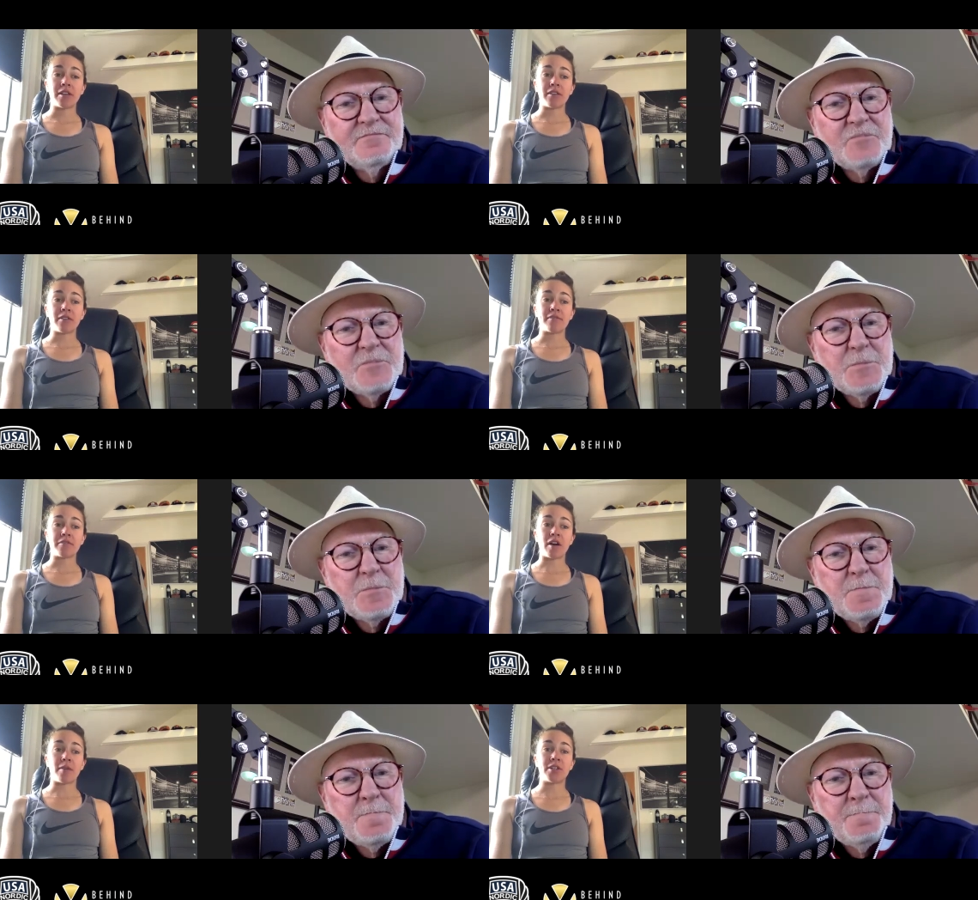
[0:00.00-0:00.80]
Speaker 1: The level of
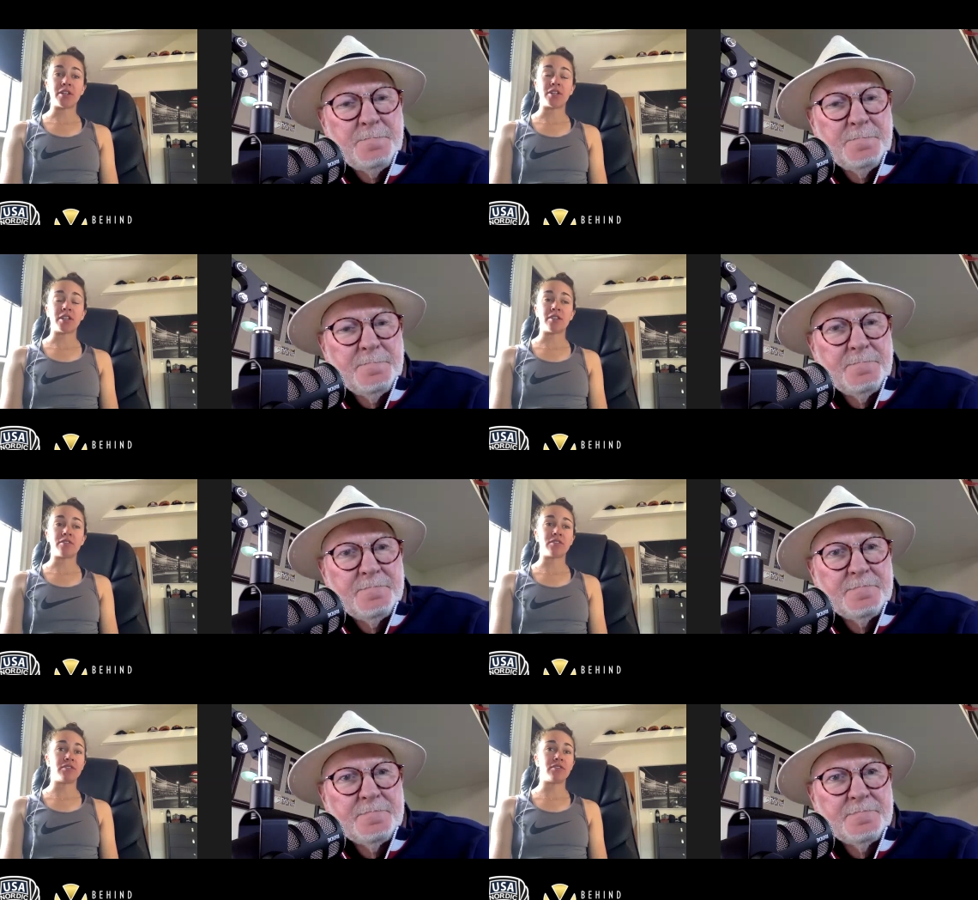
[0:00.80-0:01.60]
competition
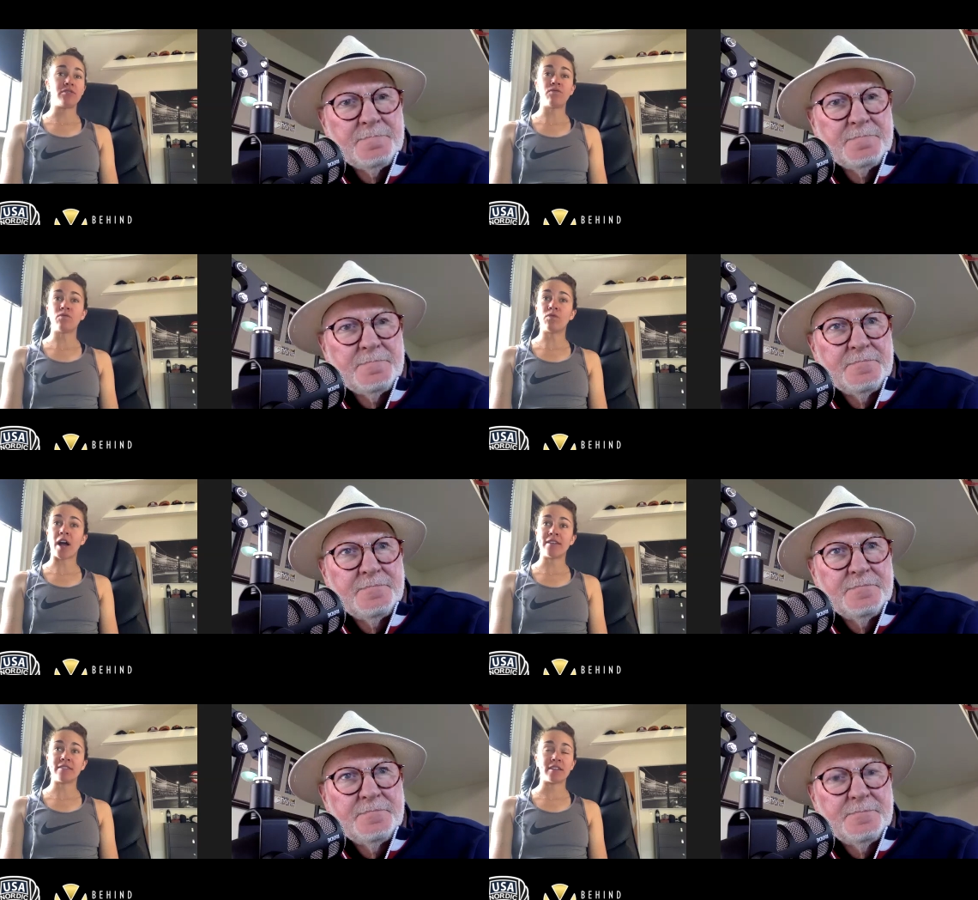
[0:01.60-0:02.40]
is
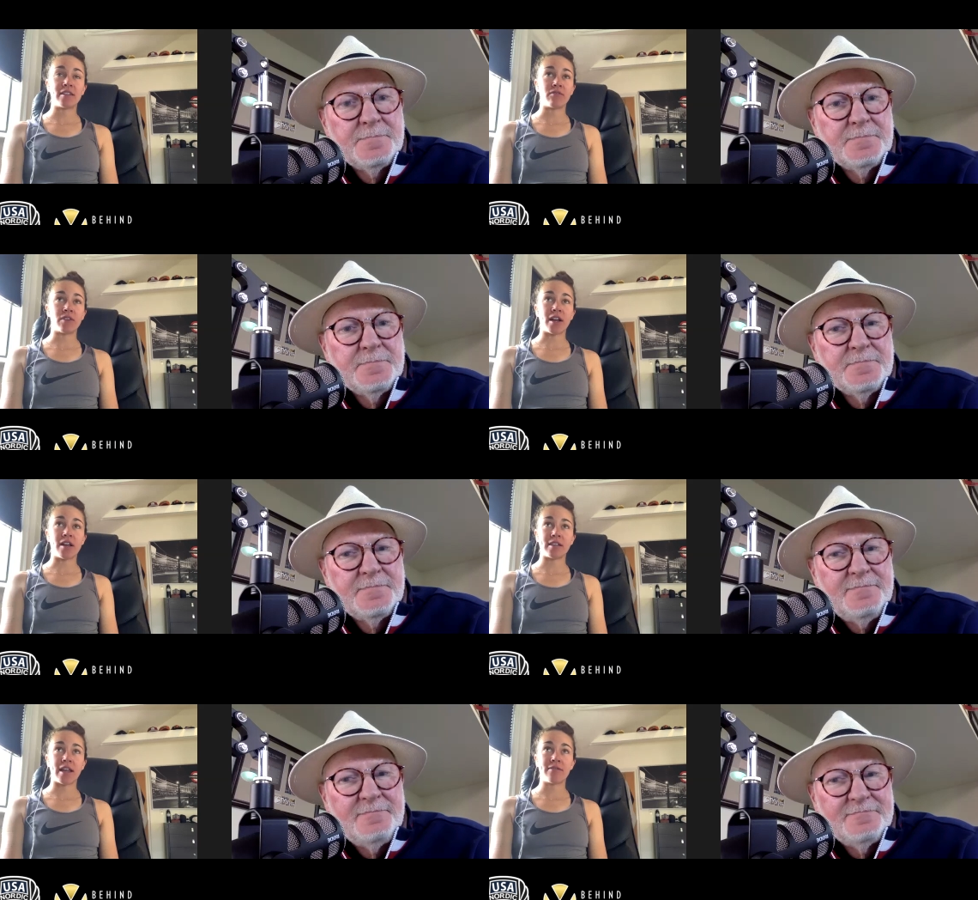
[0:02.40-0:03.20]
rising and
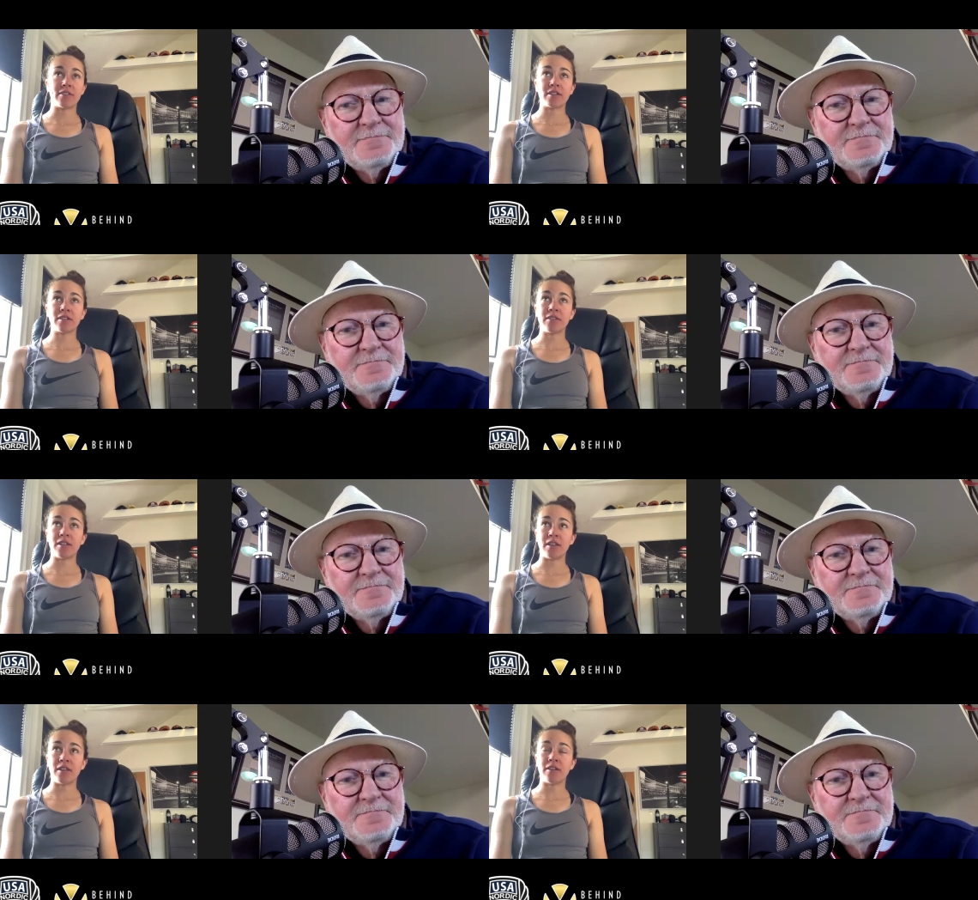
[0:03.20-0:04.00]
rising every single
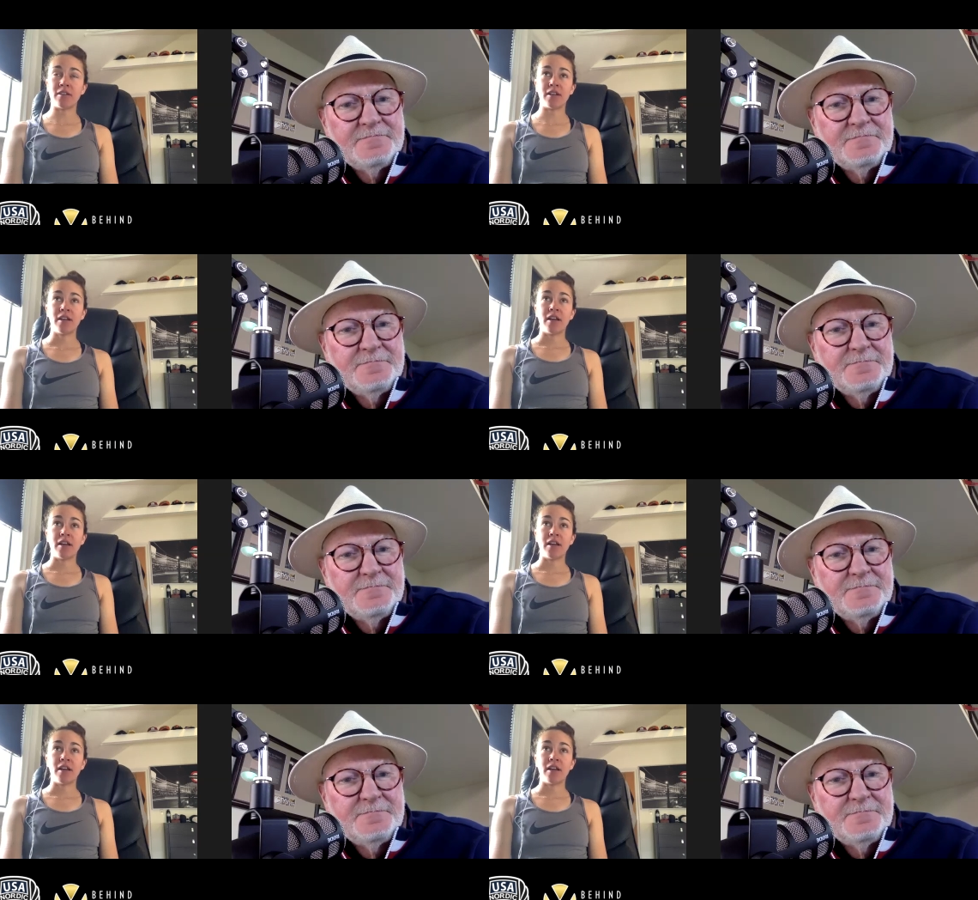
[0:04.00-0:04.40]
year.